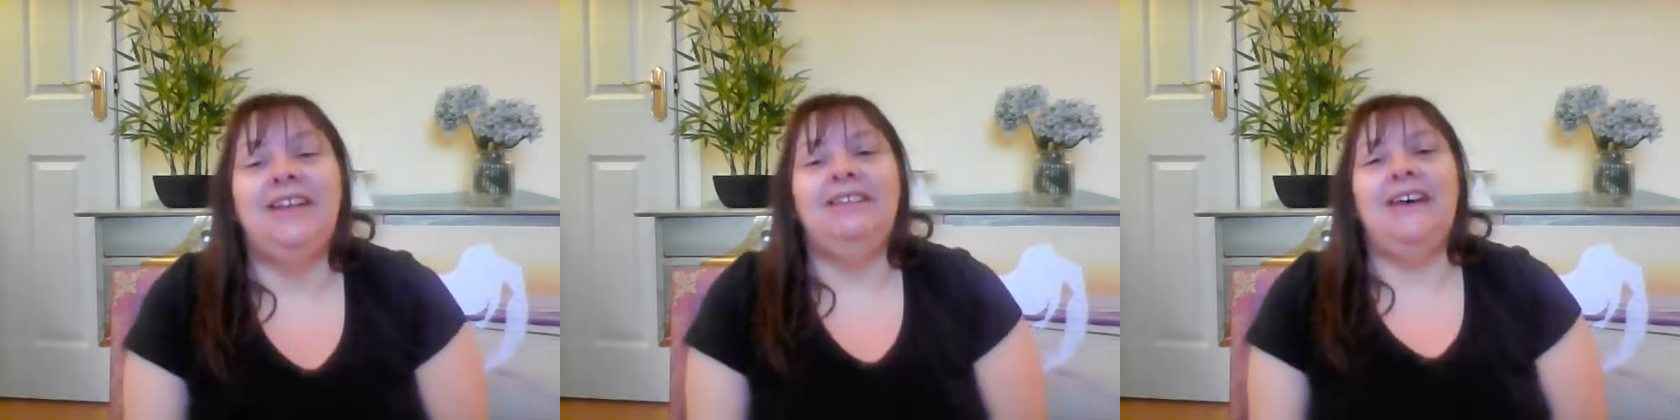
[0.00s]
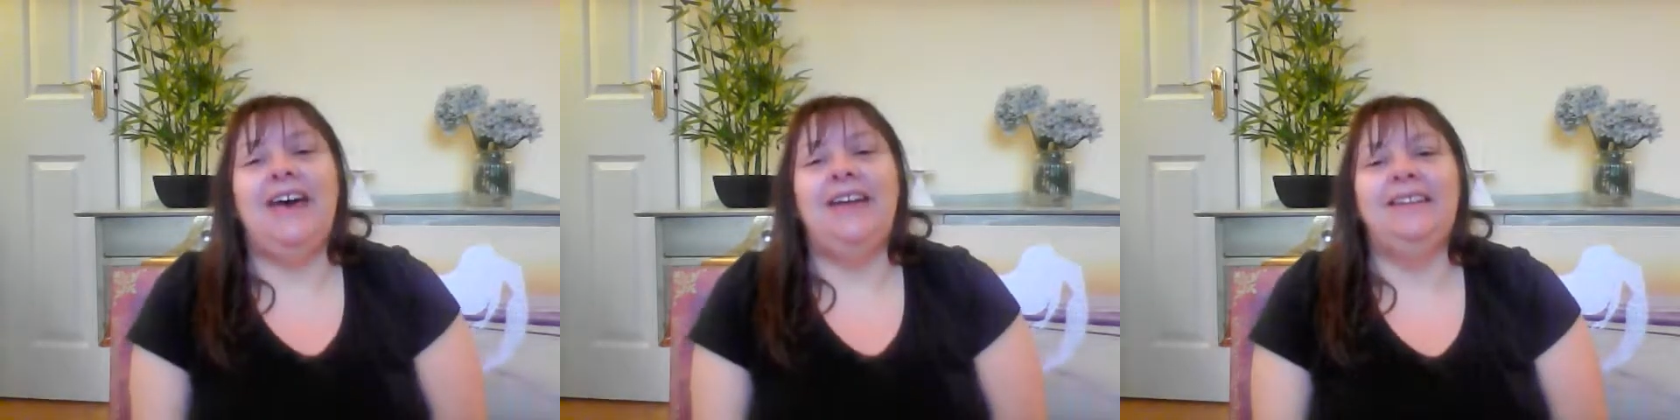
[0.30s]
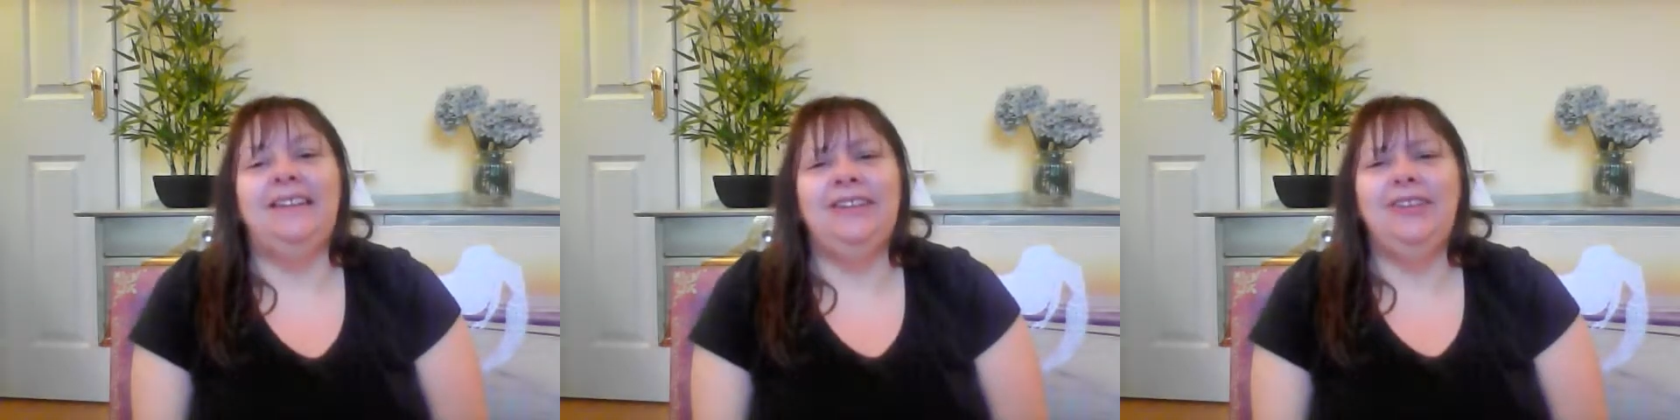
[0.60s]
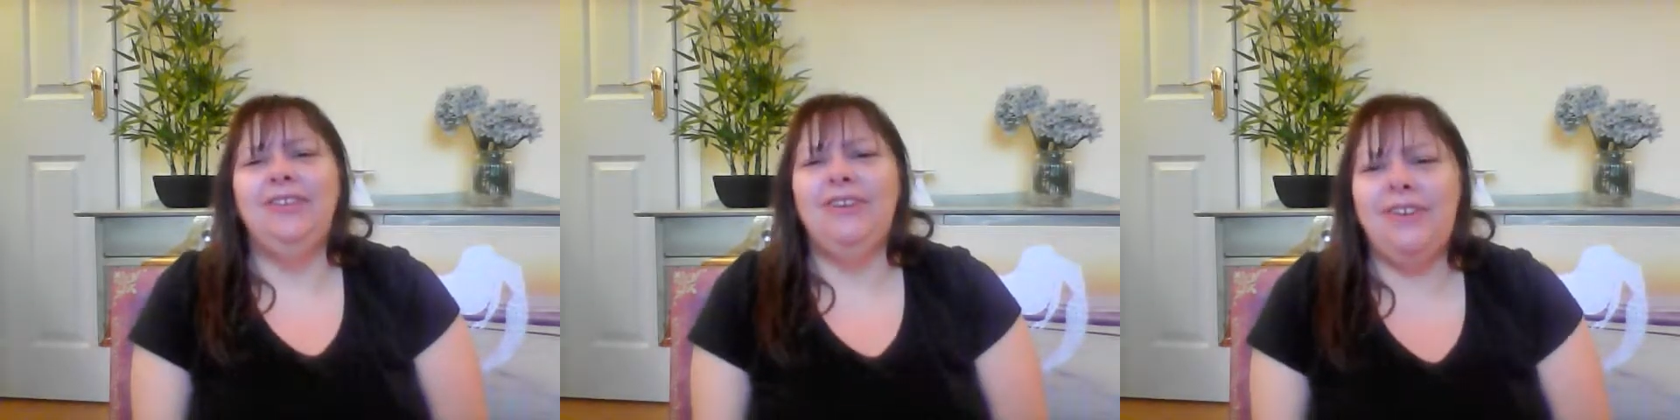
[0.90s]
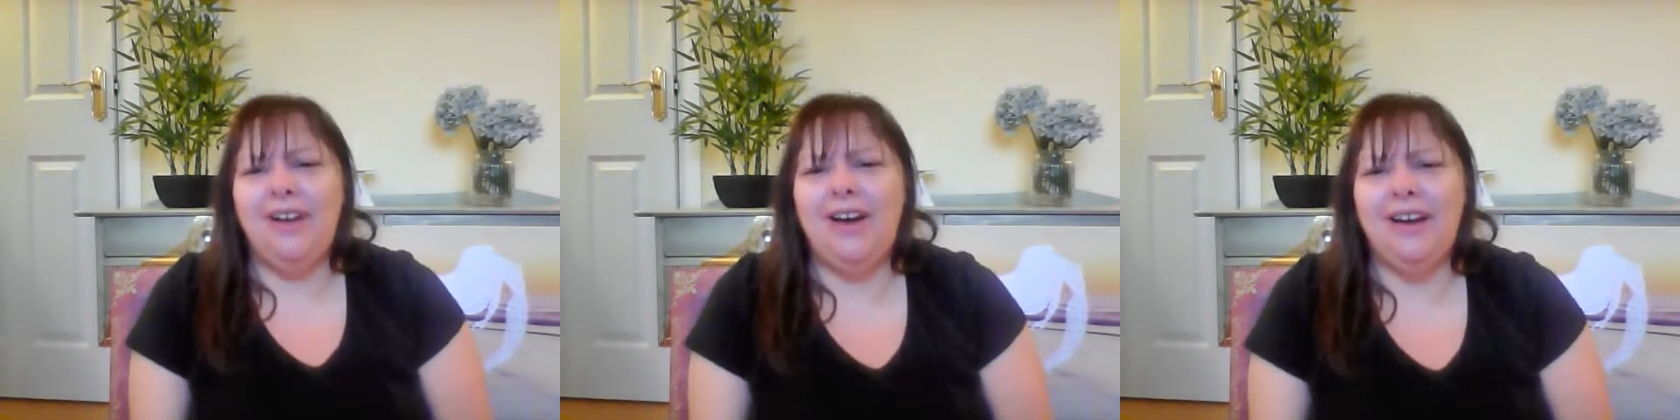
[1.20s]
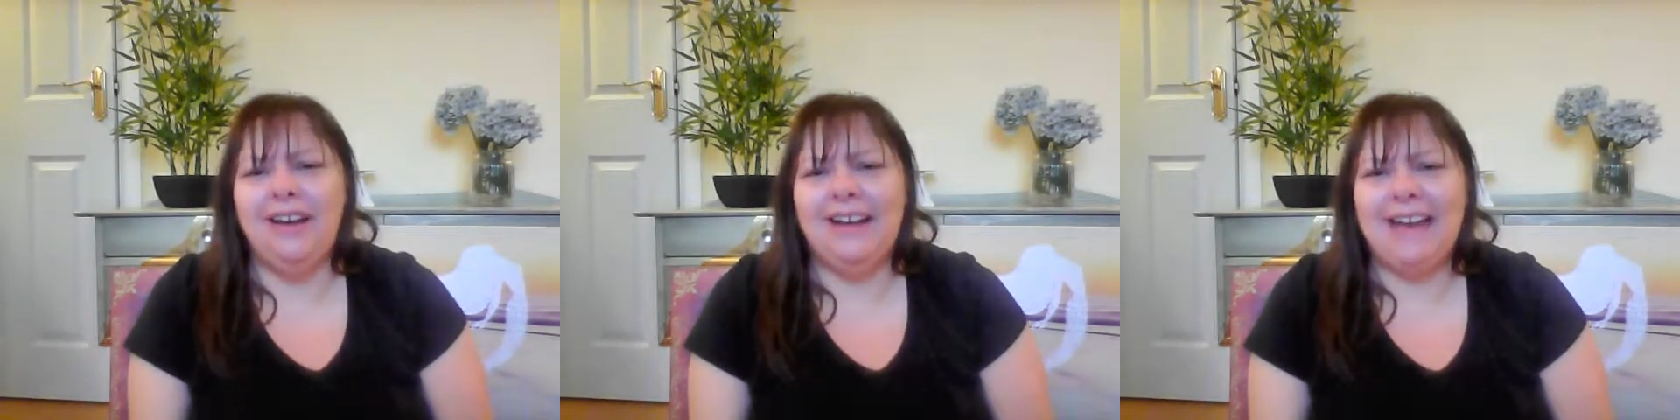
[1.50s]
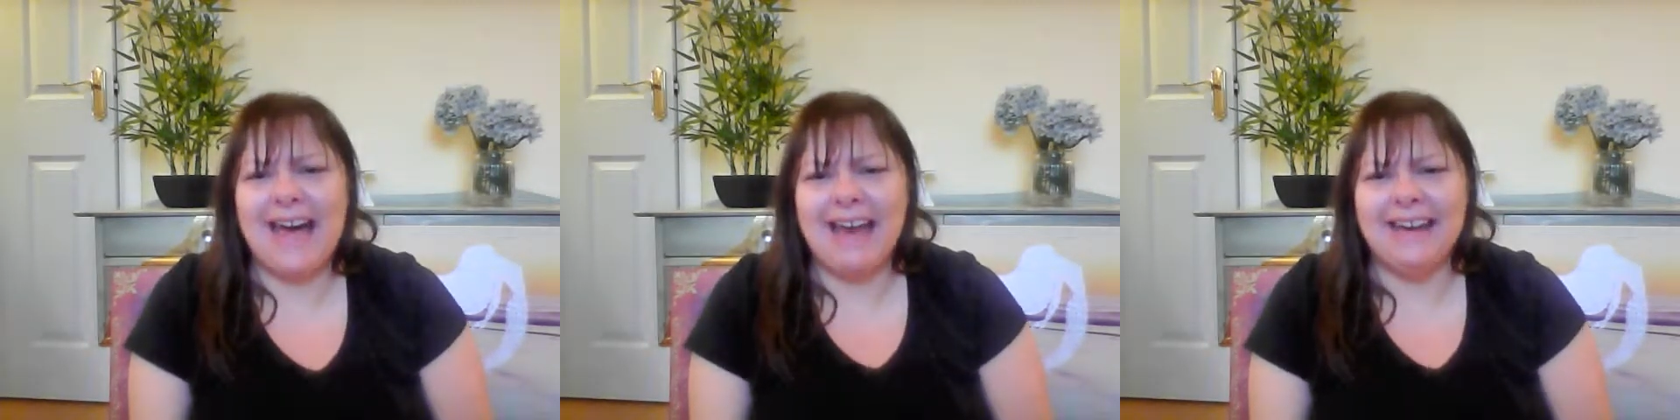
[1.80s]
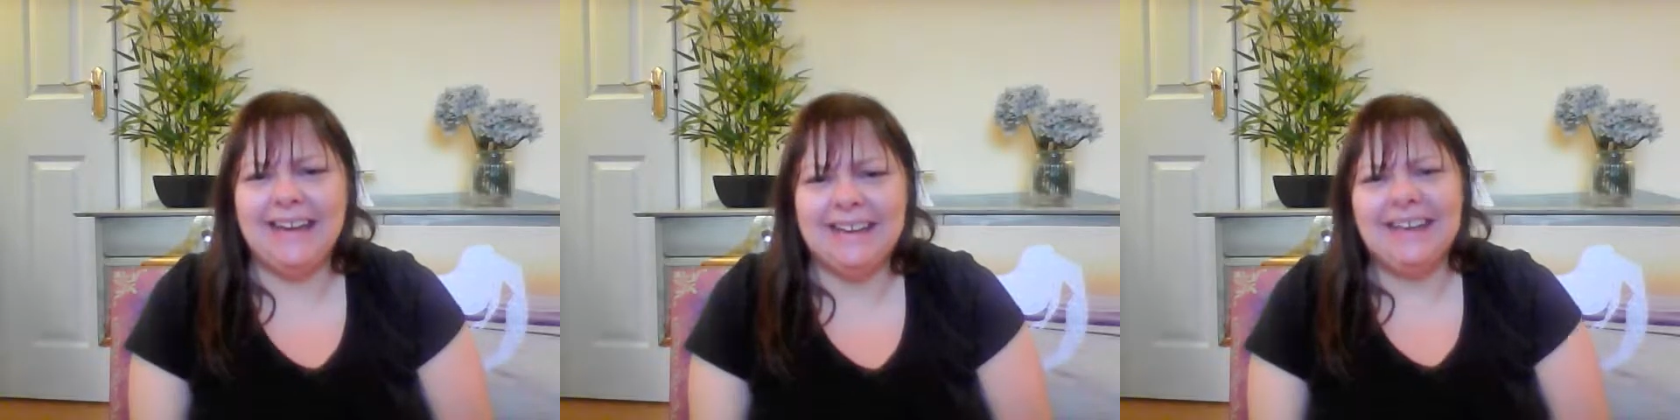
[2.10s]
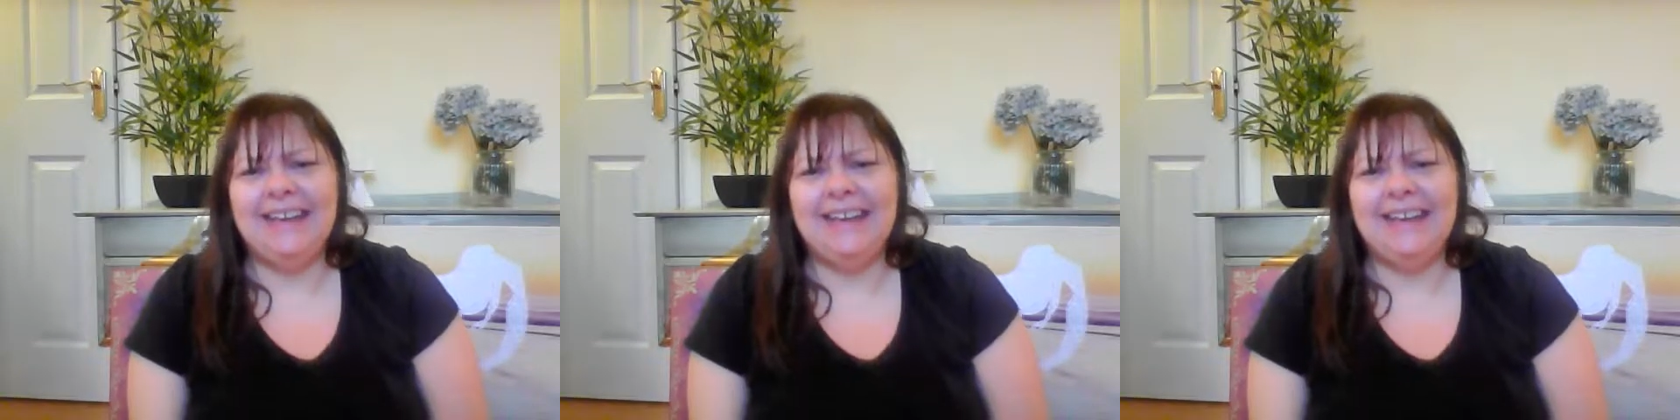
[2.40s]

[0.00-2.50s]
that you no longer like,